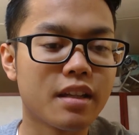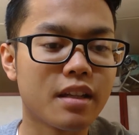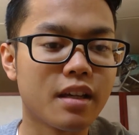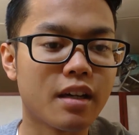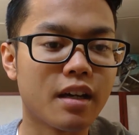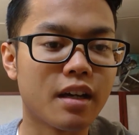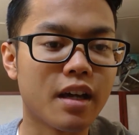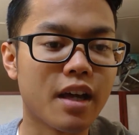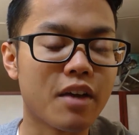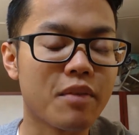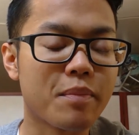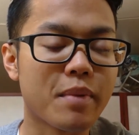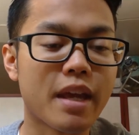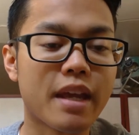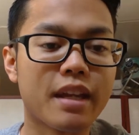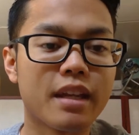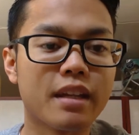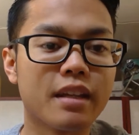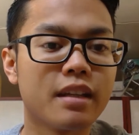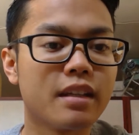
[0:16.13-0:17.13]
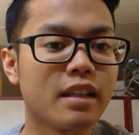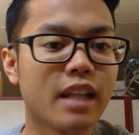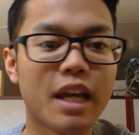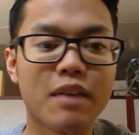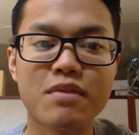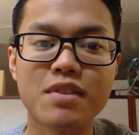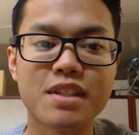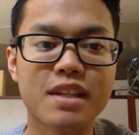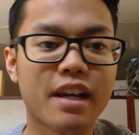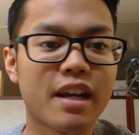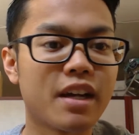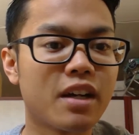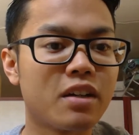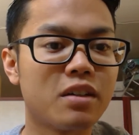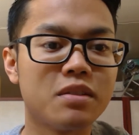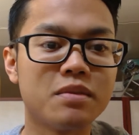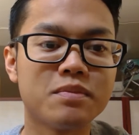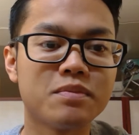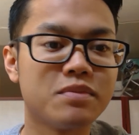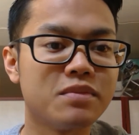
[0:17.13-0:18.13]
FBA
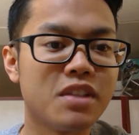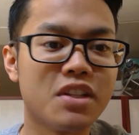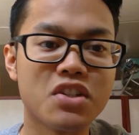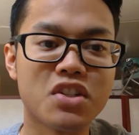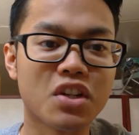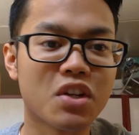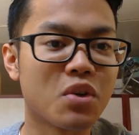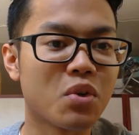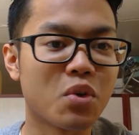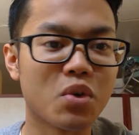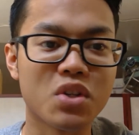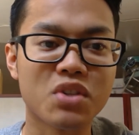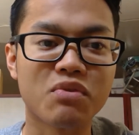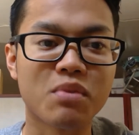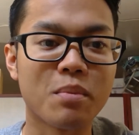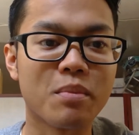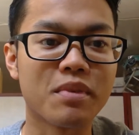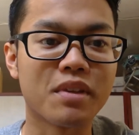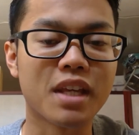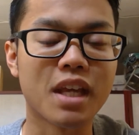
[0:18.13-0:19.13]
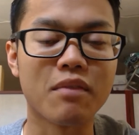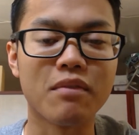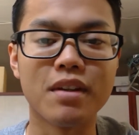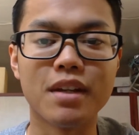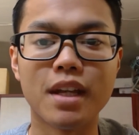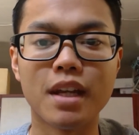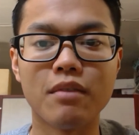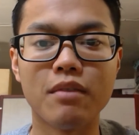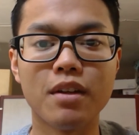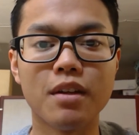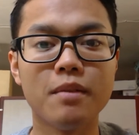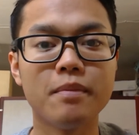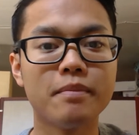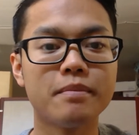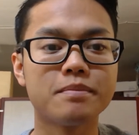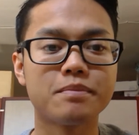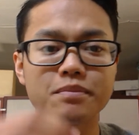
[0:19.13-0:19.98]
Lifestyle Ninja course from Kevin David.